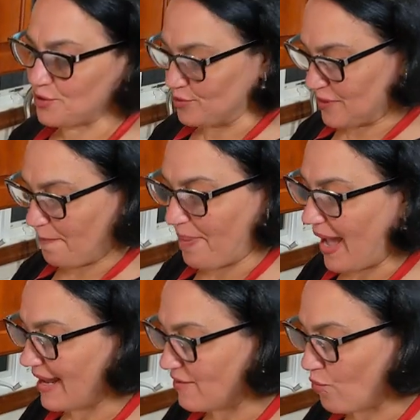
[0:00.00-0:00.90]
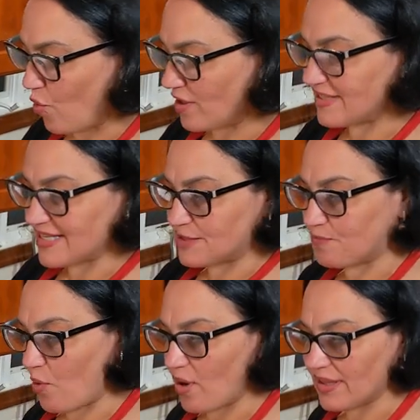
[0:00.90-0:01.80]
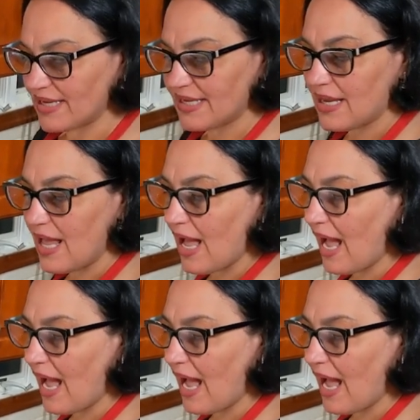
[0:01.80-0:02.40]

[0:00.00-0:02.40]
two, the pot of water that's boiling.